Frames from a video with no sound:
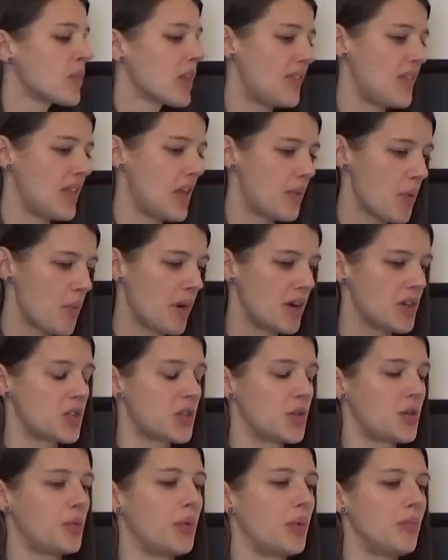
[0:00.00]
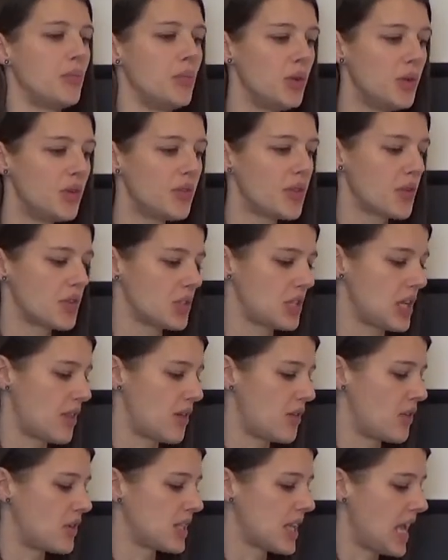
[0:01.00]
And then we want to remove those
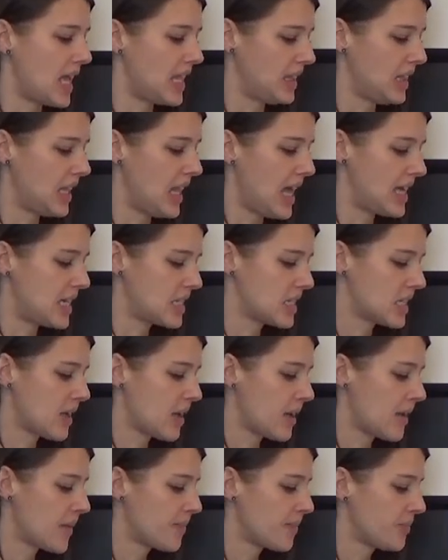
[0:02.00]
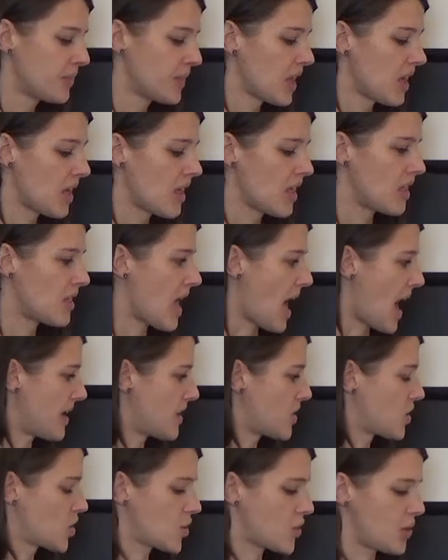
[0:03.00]
tethers and let
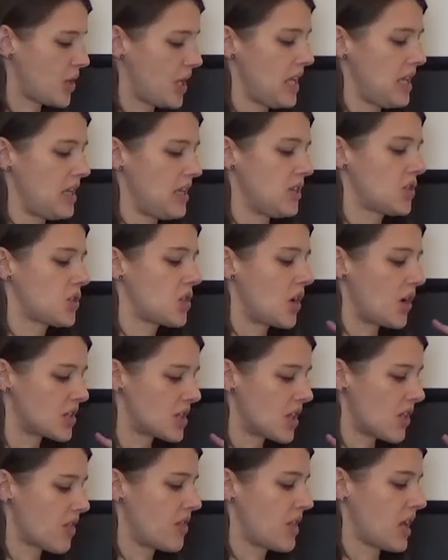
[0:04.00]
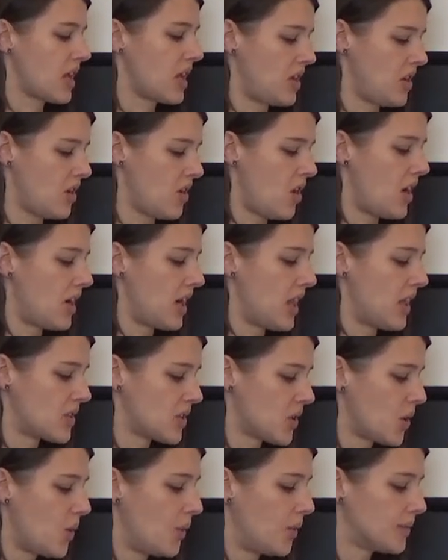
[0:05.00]
that tree start to thicken on
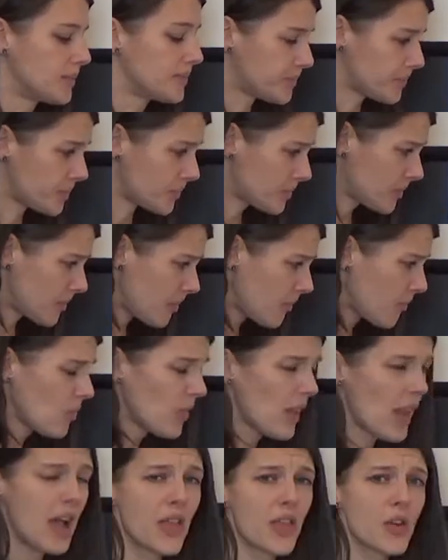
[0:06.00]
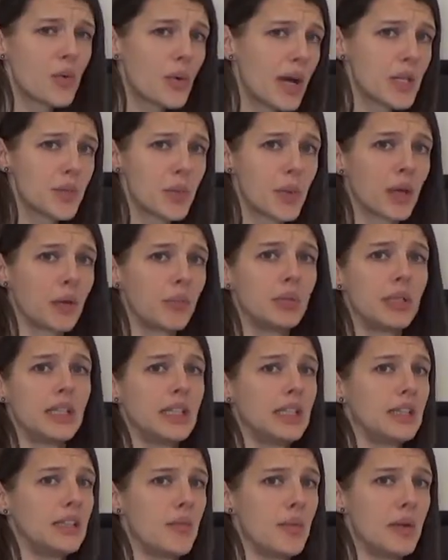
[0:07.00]
its own. Otherwise, we're
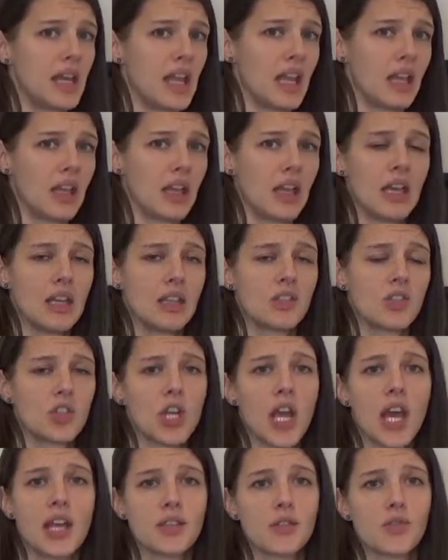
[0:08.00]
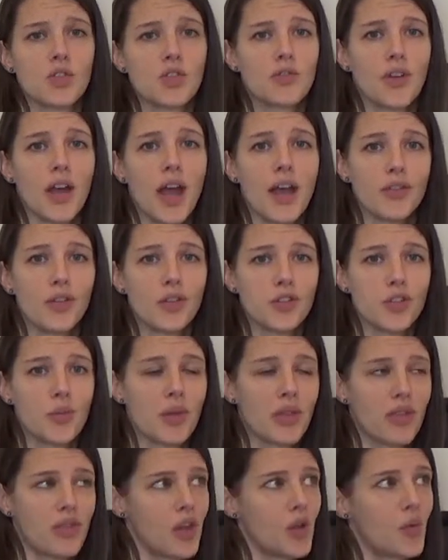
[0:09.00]
completely limiting its chance of survival. So
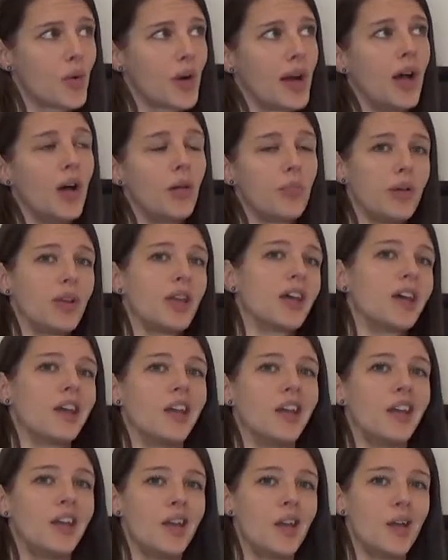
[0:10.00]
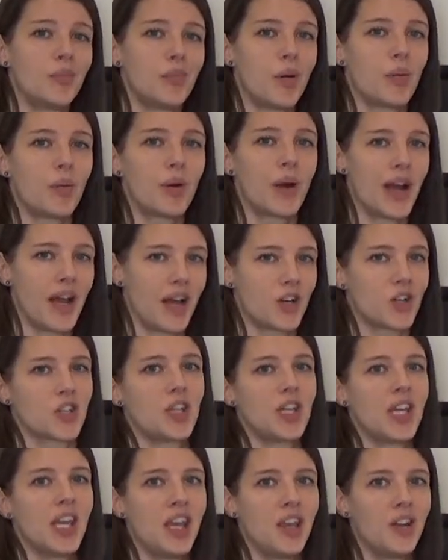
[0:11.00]
we think we're helping it, but we're
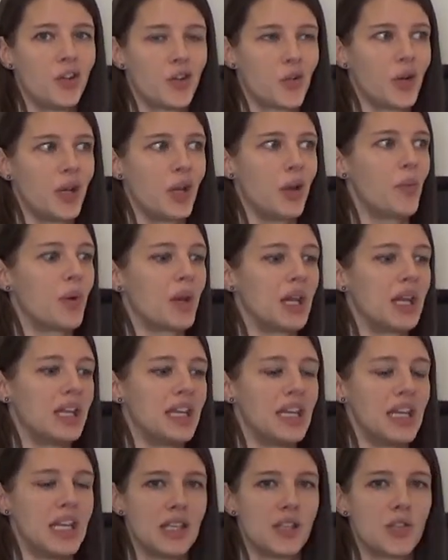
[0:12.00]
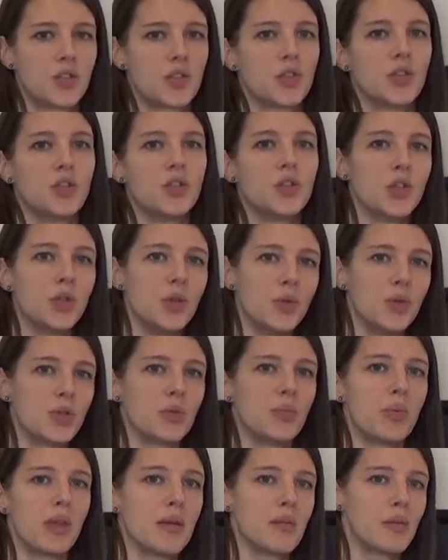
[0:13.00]
actually hindering what it needs to do
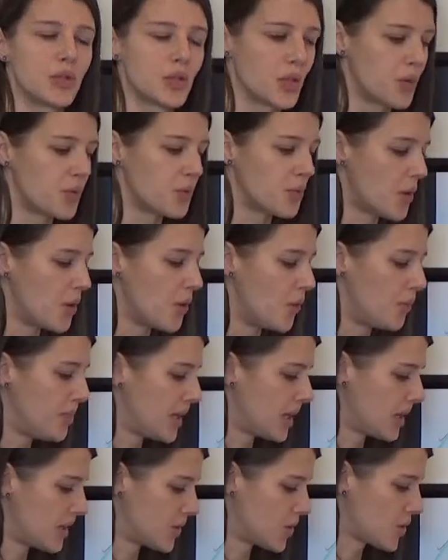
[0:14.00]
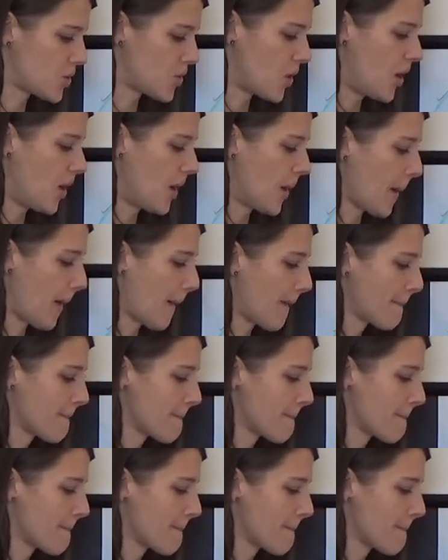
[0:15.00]
to be able to grow big and strong.